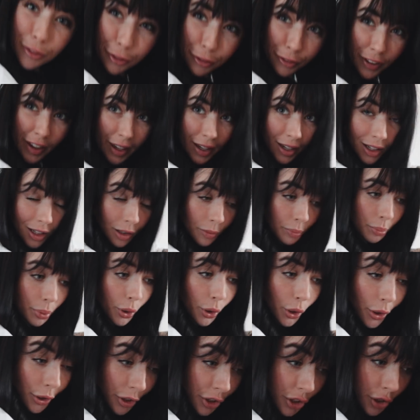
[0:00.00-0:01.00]
fear
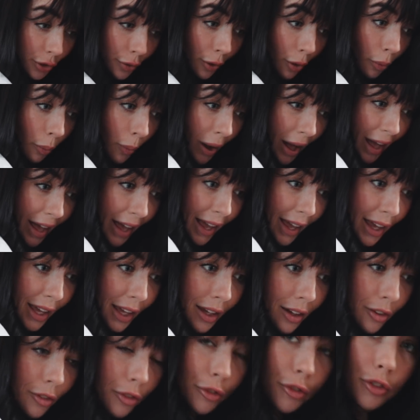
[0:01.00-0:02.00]
push you
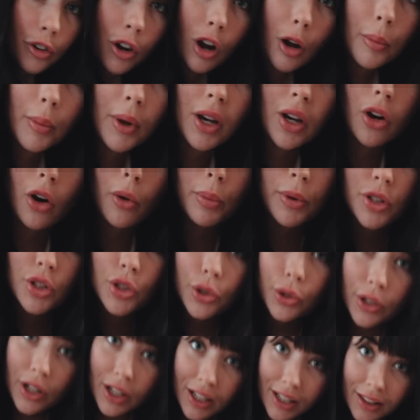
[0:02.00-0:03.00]
away from an
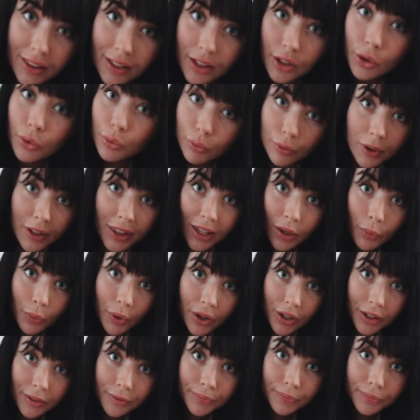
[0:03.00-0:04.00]
opportunity that you really want.